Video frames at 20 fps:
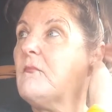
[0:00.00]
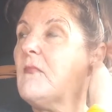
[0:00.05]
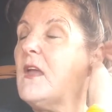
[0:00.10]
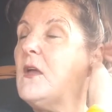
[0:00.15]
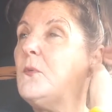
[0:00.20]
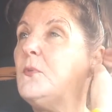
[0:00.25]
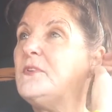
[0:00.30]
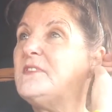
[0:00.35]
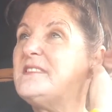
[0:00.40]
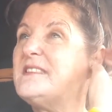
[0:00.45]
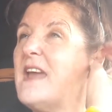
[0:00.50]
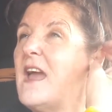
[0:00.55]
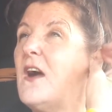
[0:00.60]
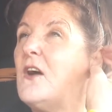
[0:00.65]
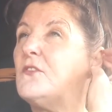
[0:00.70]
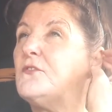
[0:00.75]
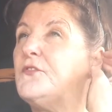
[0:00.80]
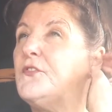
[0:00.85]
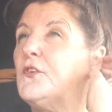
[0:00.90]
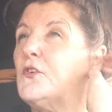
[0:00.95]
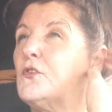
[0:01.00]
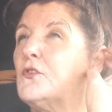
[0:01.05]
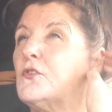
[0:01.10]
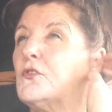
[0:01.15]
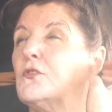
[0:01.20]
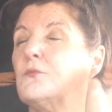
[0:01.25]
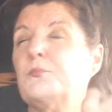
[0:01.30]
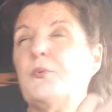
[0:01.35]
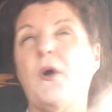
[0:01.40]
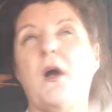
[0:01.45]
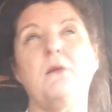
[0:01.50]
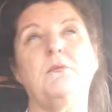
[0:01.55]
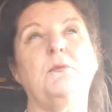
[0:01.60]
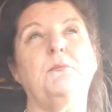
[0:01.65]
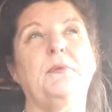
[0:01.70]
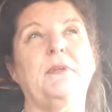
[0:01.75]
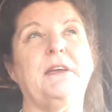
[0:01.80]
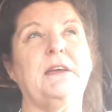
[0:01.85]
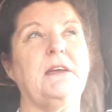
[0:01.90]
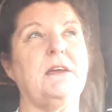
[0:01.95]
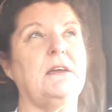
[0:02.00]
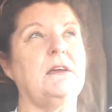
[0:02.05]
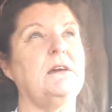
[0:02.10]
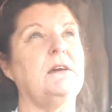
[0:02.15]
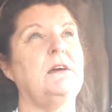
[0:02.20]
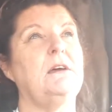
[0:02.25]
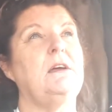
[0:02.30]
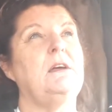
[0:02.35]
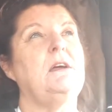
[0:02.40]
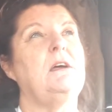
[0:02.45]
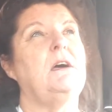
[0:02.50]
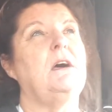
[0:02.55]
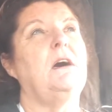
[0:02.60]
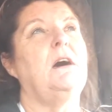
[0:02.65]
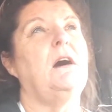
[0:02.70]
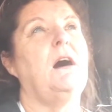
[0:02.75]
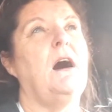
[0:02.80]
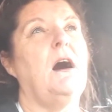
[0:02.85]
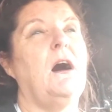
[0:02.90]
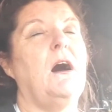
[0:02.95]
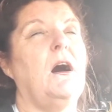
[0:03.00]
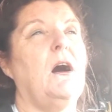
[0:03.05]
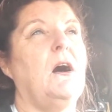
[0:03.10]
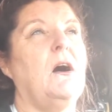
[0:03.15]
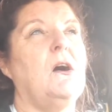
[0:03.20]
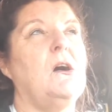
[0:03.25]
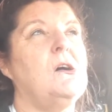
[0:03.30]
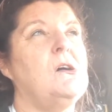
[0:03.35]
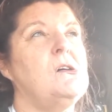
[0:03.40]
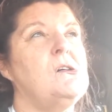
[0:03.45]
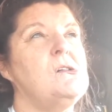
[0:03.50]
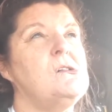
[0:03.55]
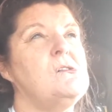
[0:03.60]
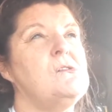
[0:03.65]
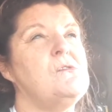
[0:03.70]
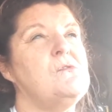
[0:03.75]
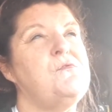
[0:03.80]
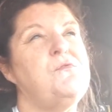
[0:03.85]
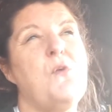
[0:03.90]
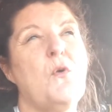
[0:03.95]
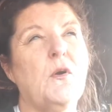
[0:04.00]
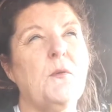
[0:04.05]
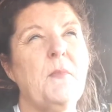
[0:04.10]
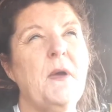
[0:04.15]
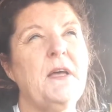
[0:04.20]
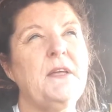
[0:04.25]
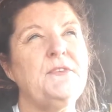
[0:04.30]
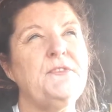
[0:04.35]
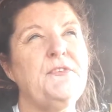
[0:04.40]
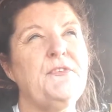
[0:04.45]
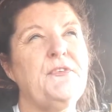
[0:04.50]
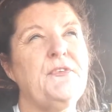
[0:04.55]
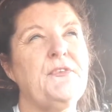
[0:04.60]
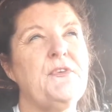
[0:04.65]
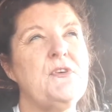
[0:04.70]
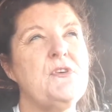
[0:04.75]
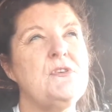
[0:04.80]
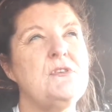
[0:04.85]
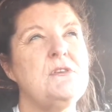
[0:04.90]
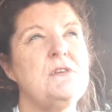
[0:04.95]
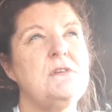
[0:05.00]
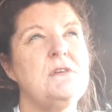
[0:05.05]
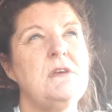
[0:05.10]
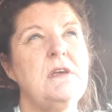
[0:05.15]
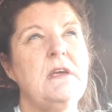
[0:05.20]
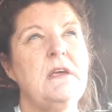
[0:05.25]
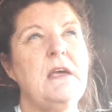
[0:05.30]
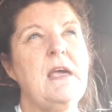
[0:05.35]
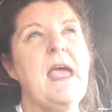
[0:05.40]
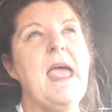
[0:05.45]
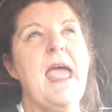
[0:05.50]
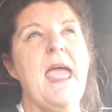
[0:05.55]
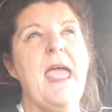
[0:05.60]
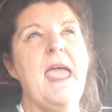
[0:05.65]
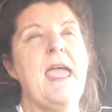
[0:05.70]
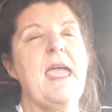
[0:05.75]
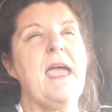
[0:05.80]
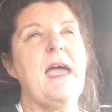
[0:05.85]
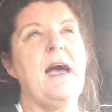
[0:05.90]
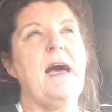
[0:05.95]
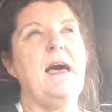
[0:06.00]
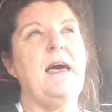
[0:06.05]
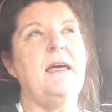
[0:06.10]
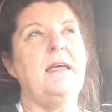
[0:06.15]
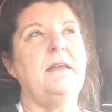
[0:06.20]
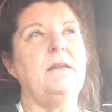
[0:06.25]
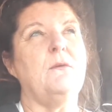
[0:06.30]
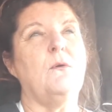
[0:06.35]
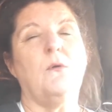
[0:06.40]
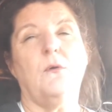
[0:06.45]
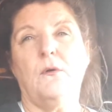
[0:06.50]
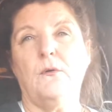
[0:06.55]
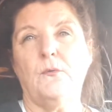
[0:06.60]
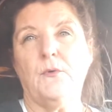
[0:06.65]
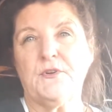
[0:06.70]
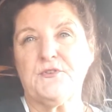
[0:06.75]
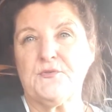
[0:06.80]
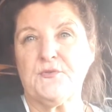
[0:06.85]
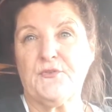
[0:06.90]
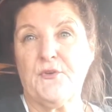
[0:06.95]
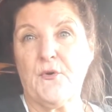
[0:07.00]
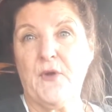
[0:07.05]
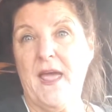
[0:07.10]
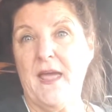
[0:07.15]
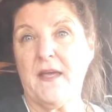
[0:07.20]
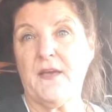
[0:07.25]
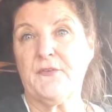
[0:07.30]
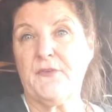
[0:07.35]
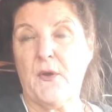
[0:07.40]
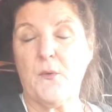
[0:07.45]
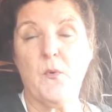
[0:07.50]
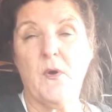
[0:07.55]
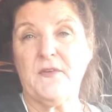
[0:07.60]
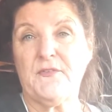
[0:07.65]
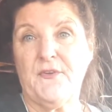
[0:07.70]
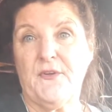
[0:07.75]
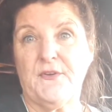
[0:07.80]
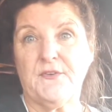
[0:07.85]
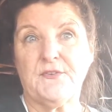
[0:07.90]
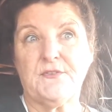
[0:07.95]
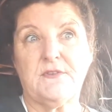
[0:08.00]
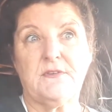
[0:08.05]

It was down for probably 4 months, and which was okay because I wasn't